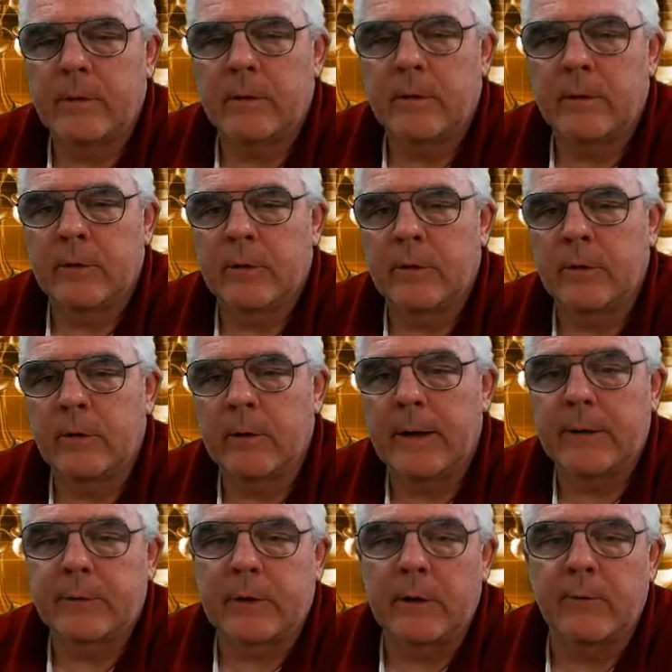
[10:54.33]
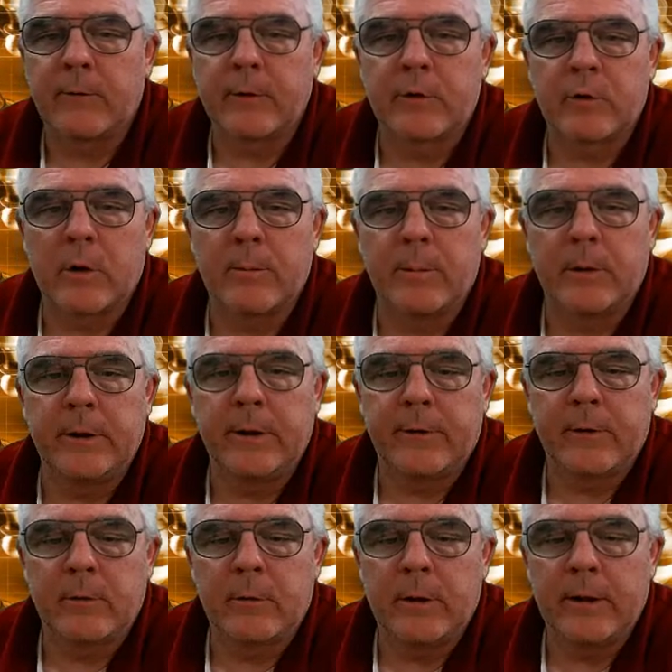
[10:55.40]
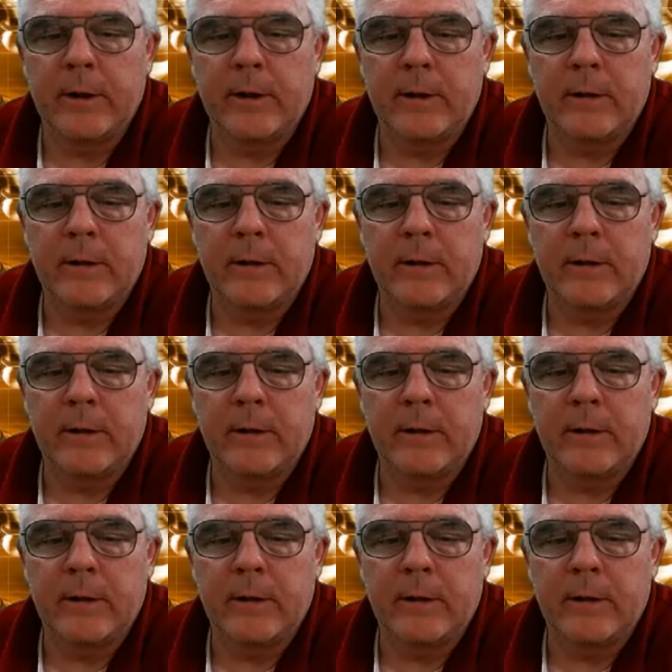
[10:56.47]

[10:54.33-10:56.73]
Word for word: So you're asking for trouble either way.